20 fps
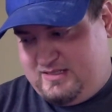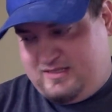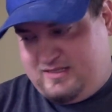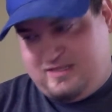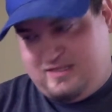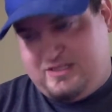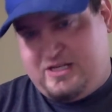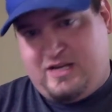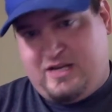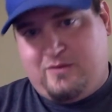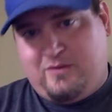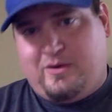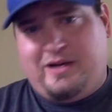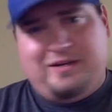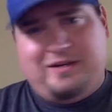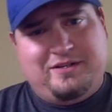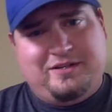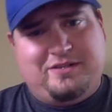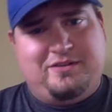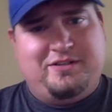the
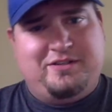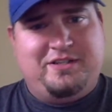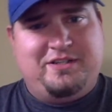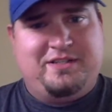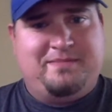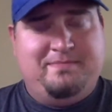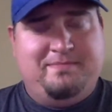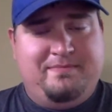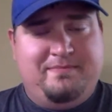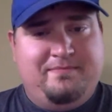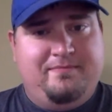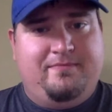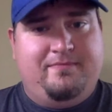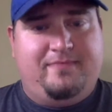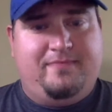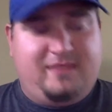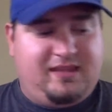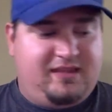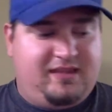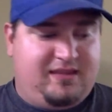Jaguars are just,
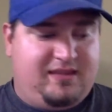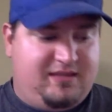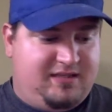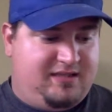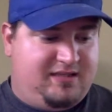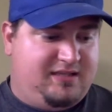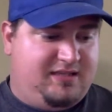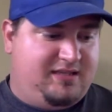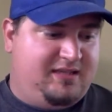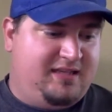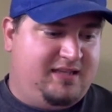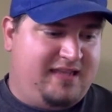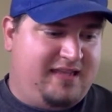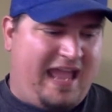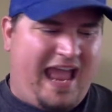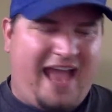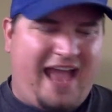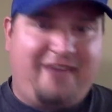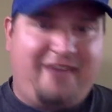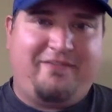they
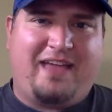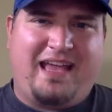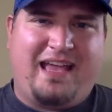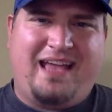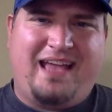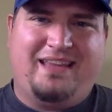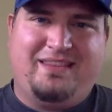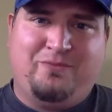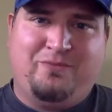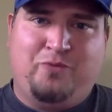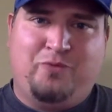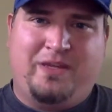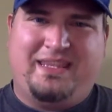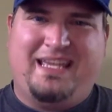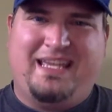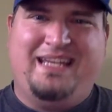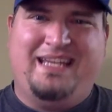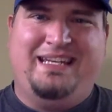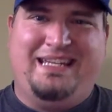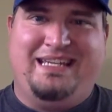have what
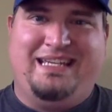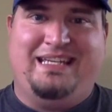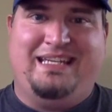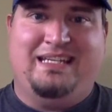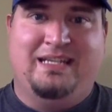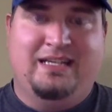they need.